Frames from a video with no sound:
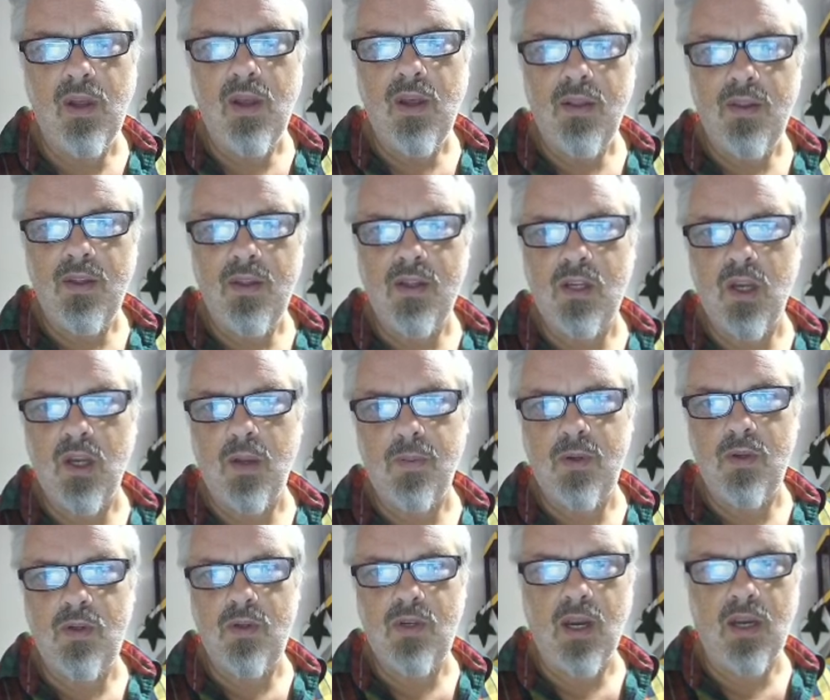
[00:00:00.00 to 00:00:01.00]
This helps
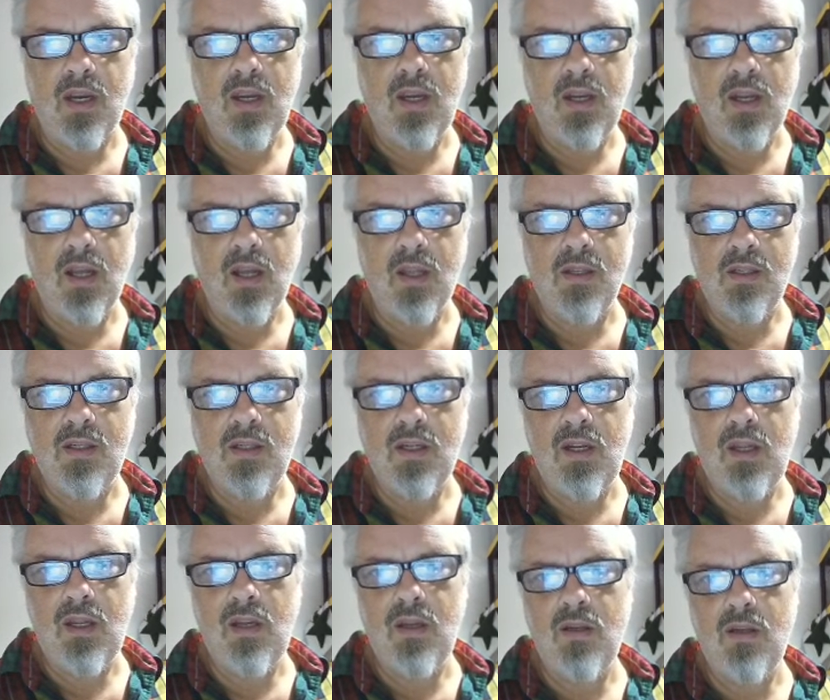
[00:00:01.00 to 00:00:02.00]
you check in on
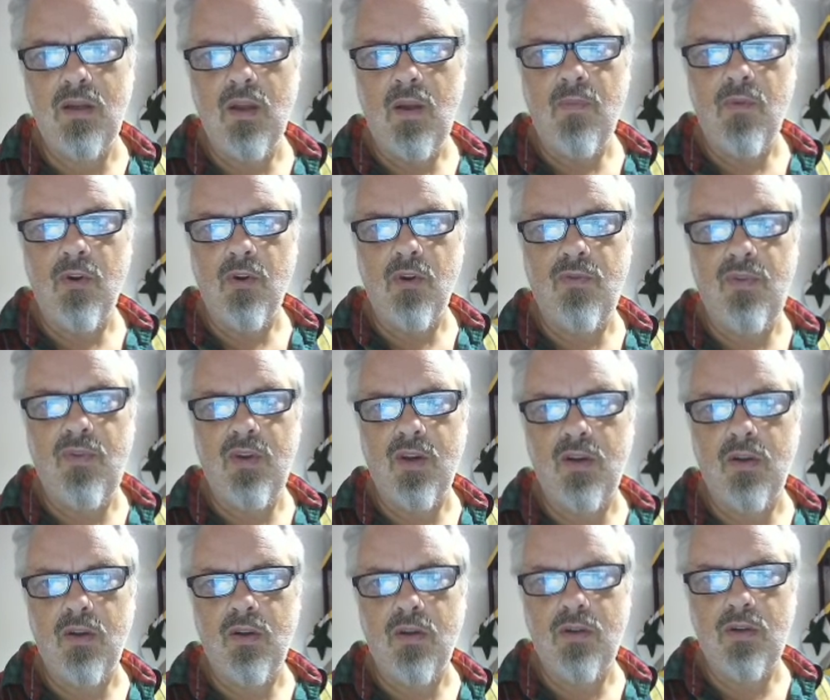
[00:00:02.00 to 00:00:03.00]
cities or
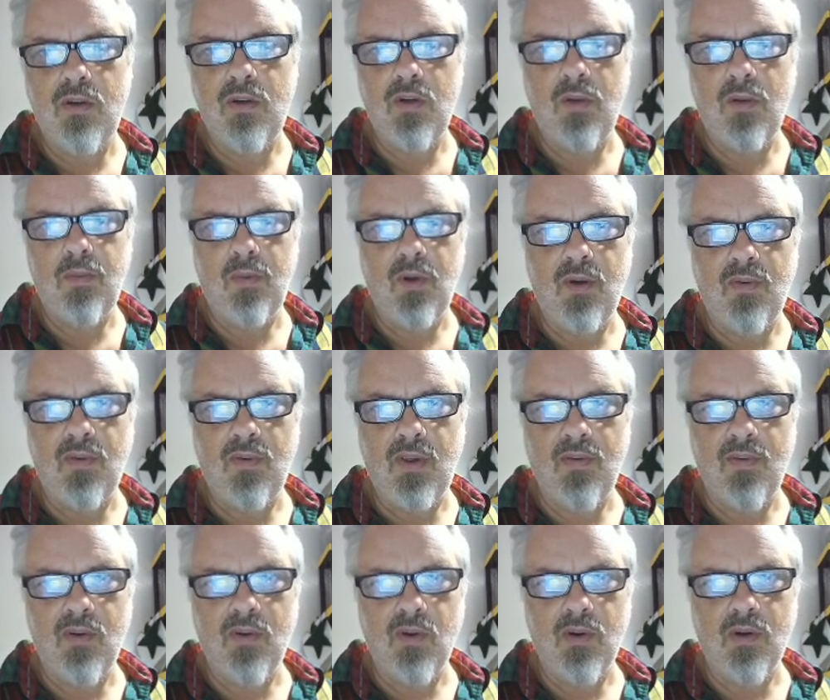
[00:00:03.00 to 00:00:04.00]
vehicles to whom you have
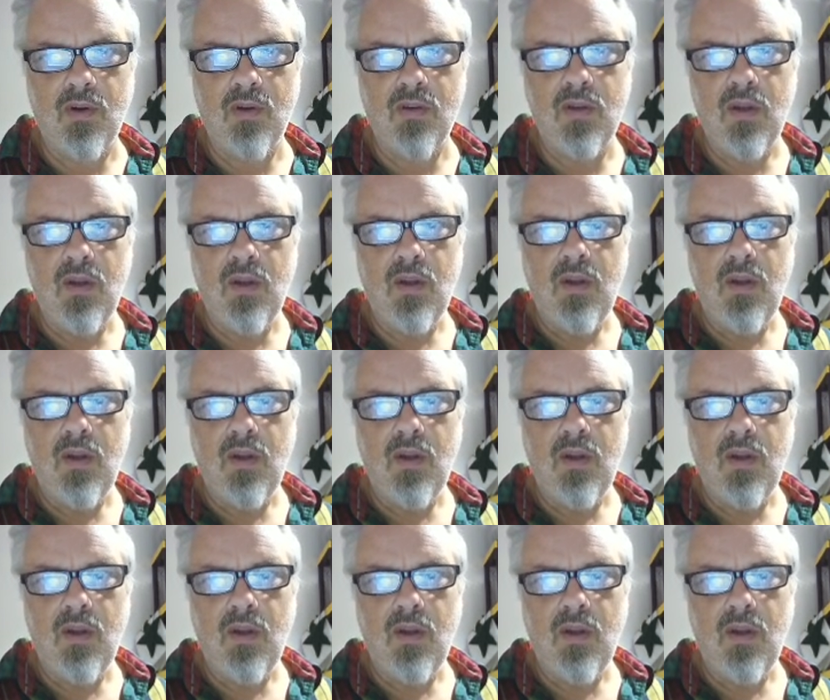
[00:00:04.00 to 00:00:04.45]
given orders.